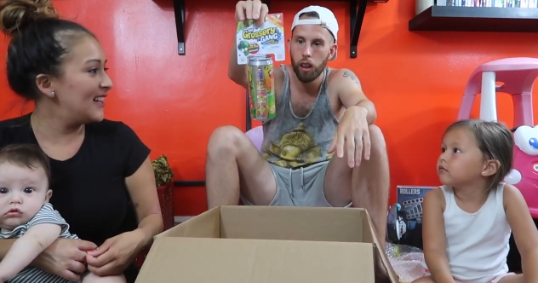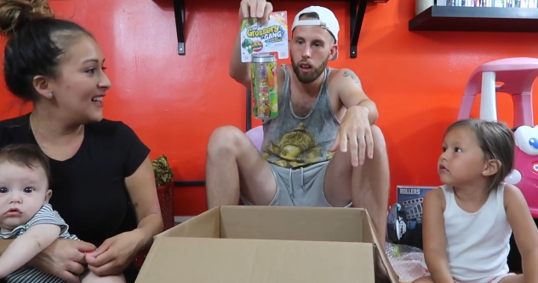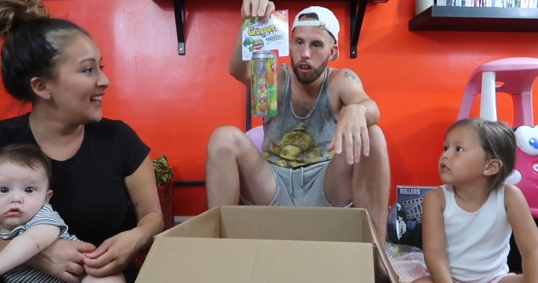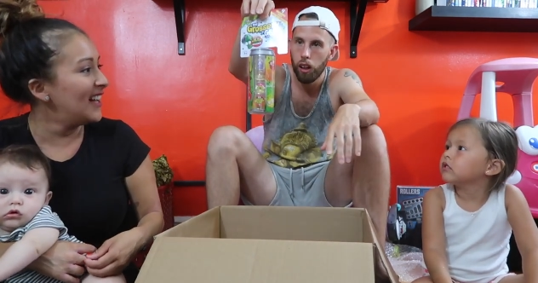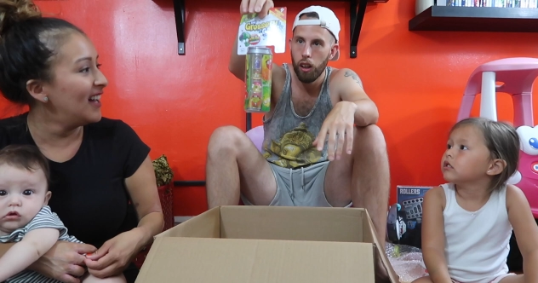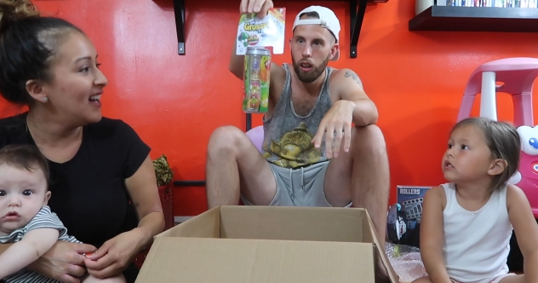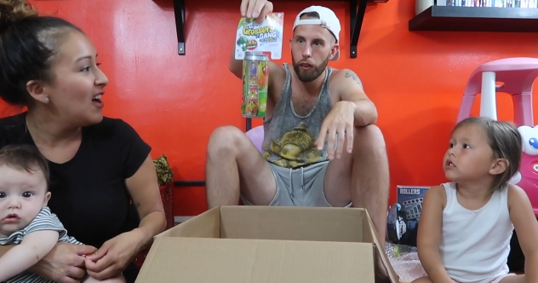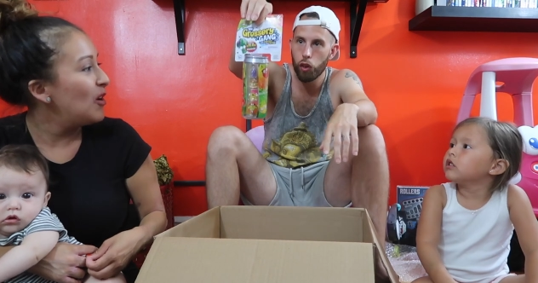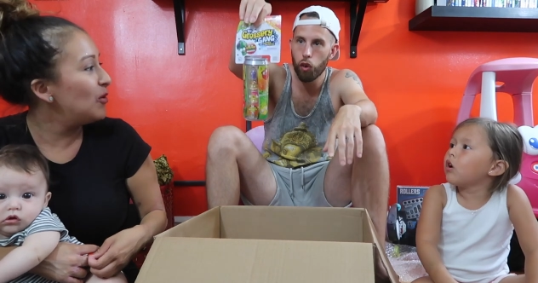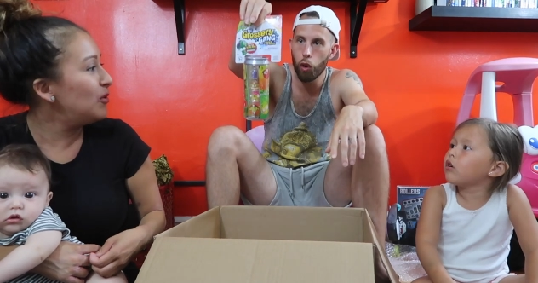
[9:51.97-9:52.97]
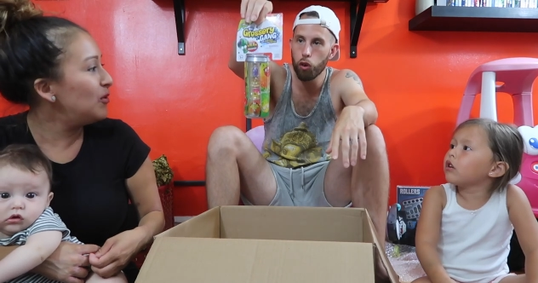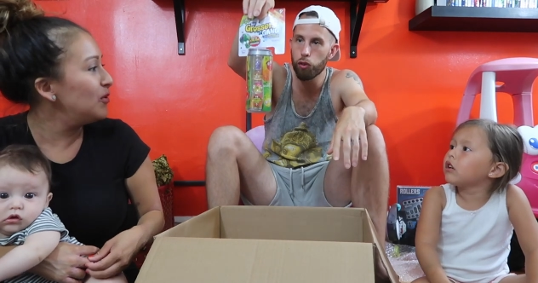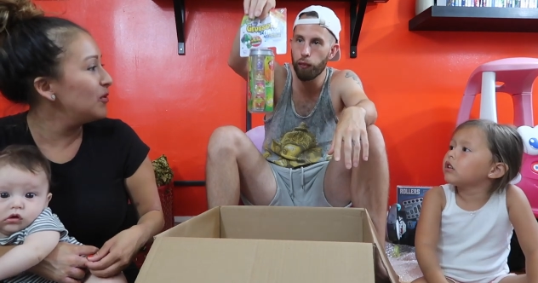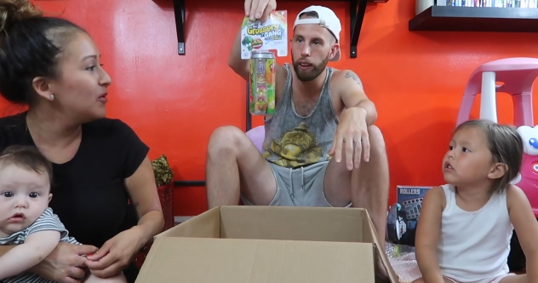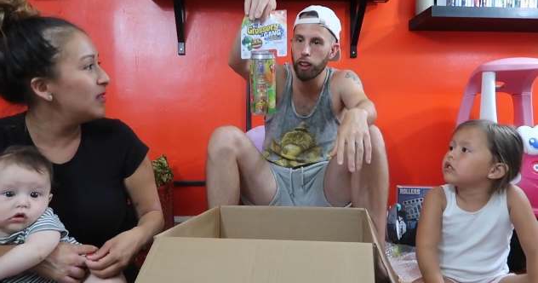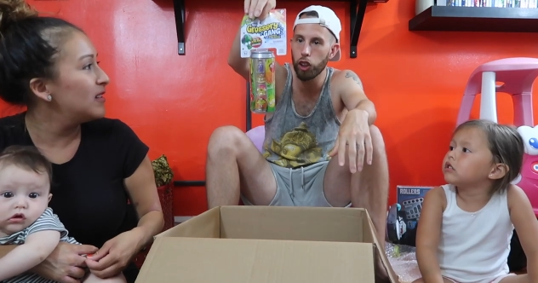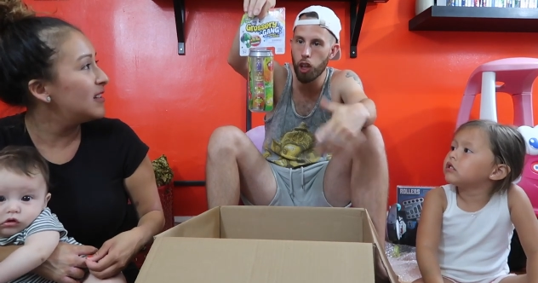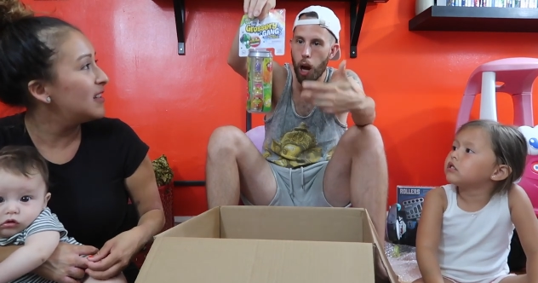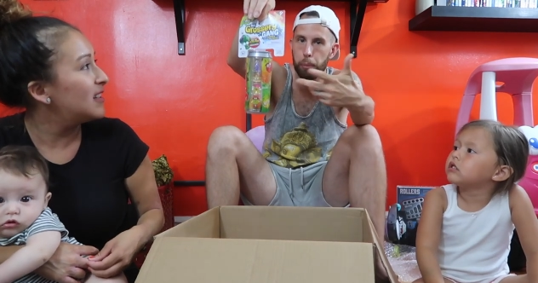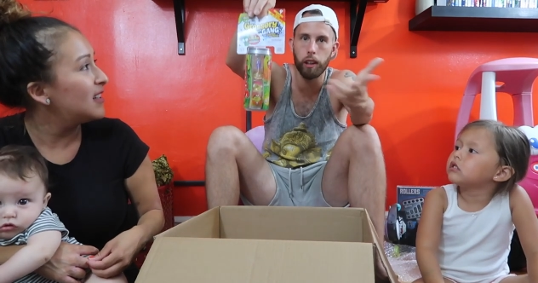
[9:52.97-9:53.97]
Speaker 1: The no. gross freaking
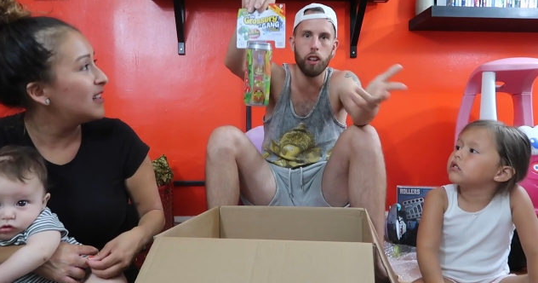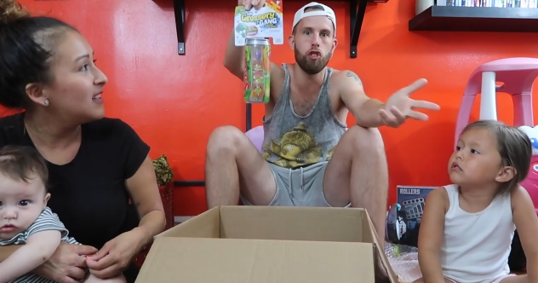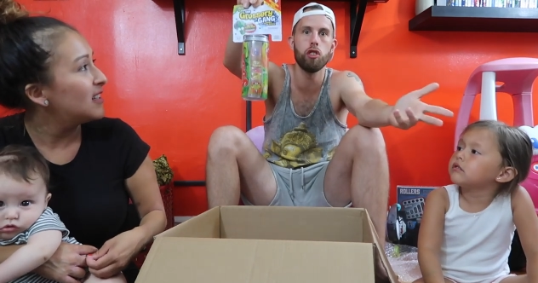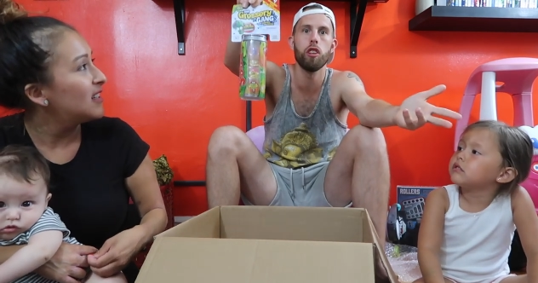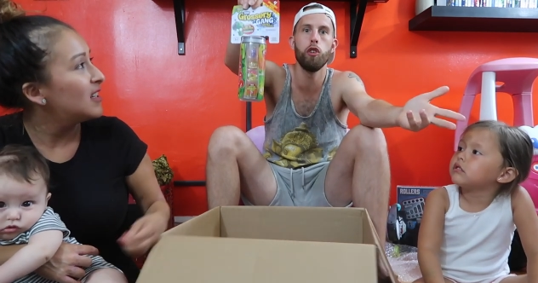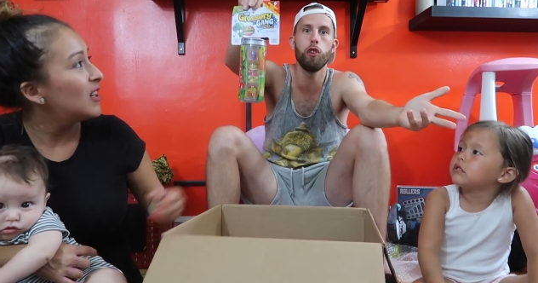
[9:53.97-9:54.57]
Shopkins.